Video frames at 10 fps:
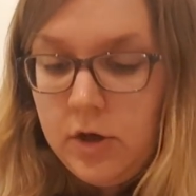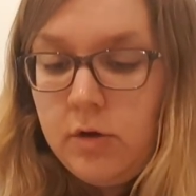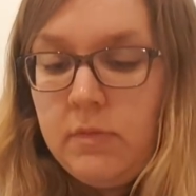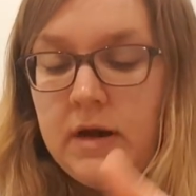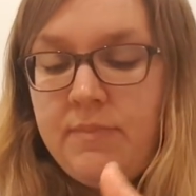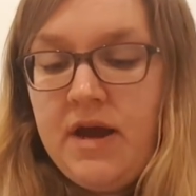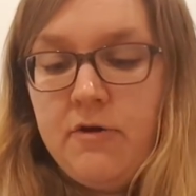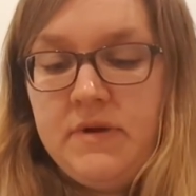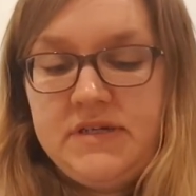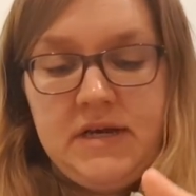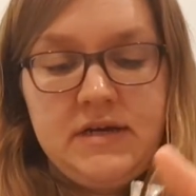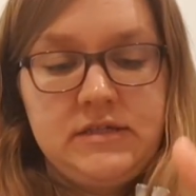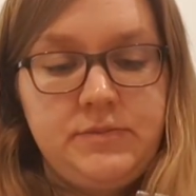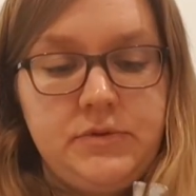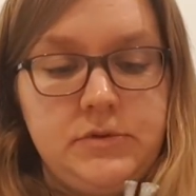My paramedic
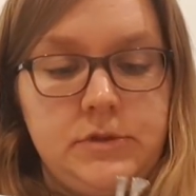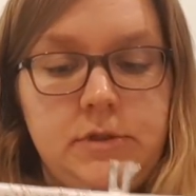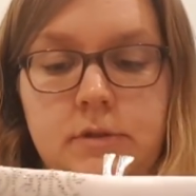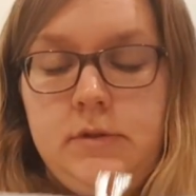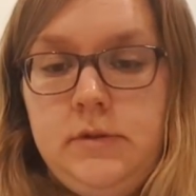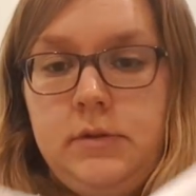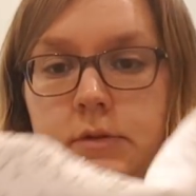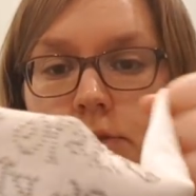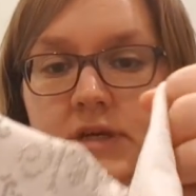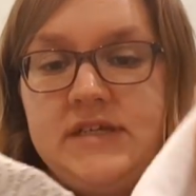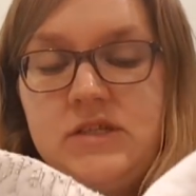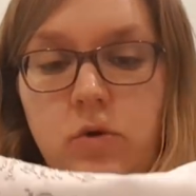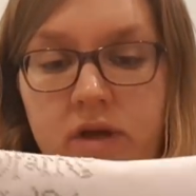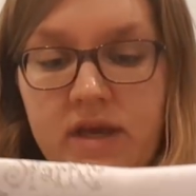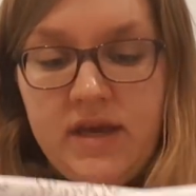husband is
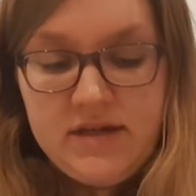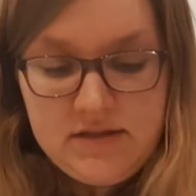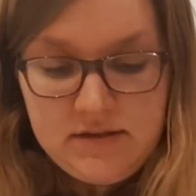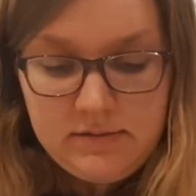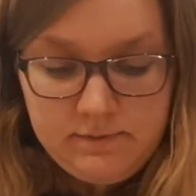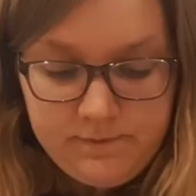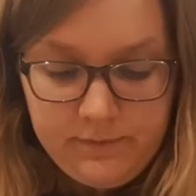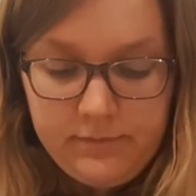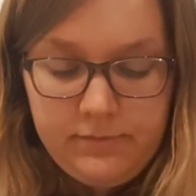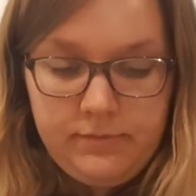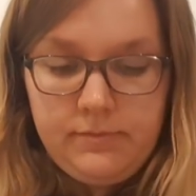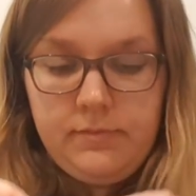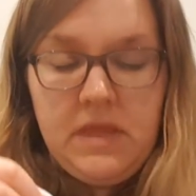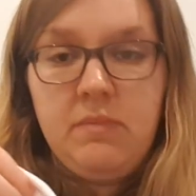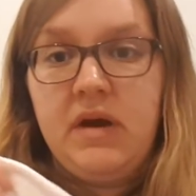not here,
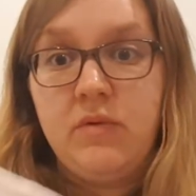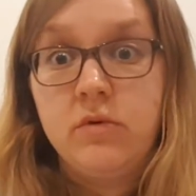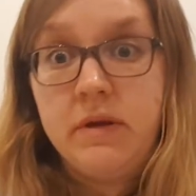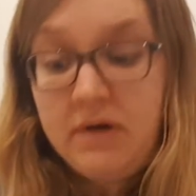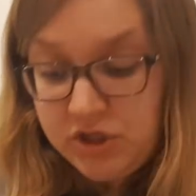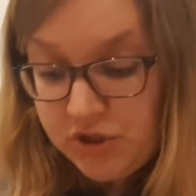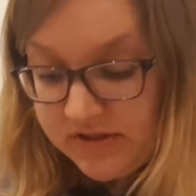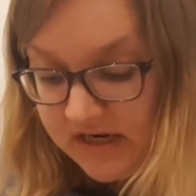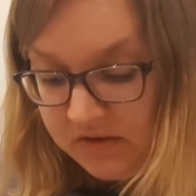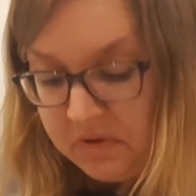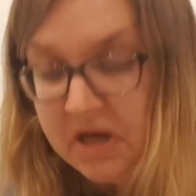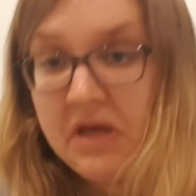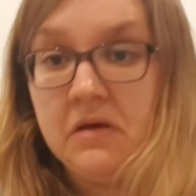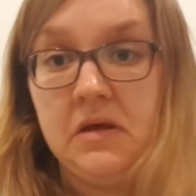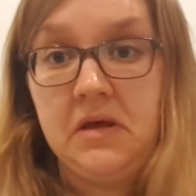but he wouldn't be much use
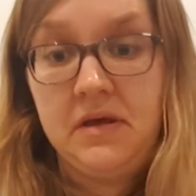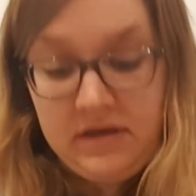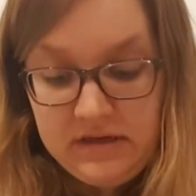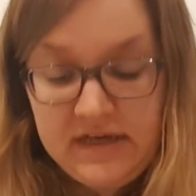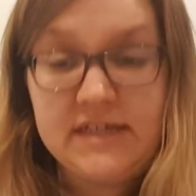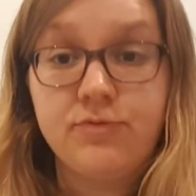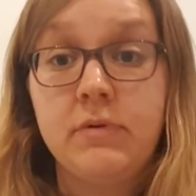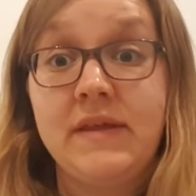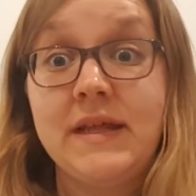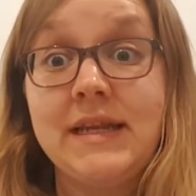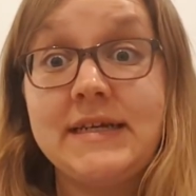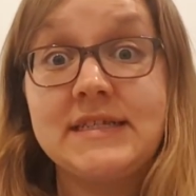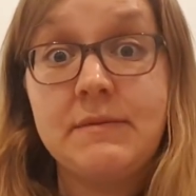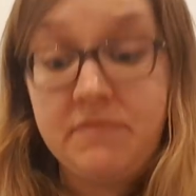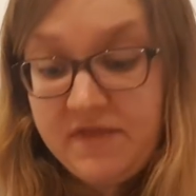anyway. He's probably the least
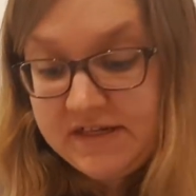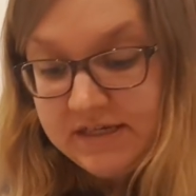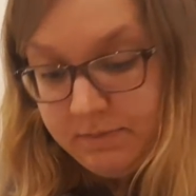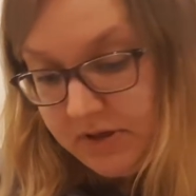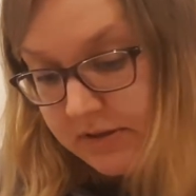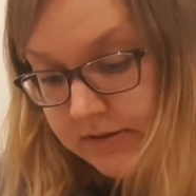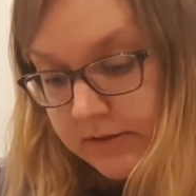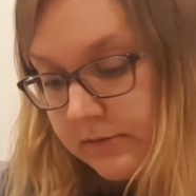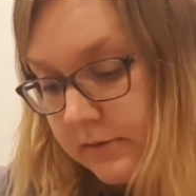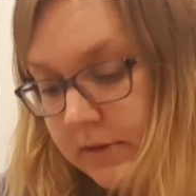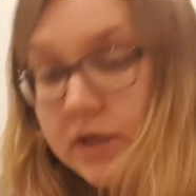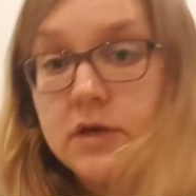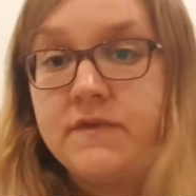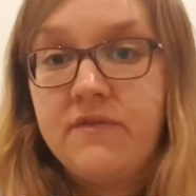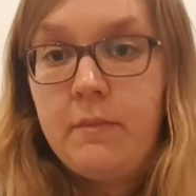sympathetic person
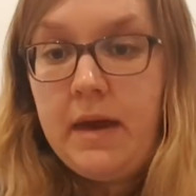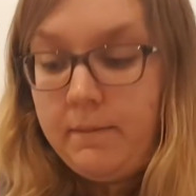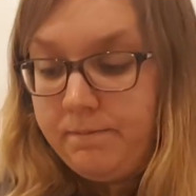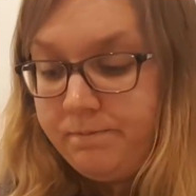you've ever met.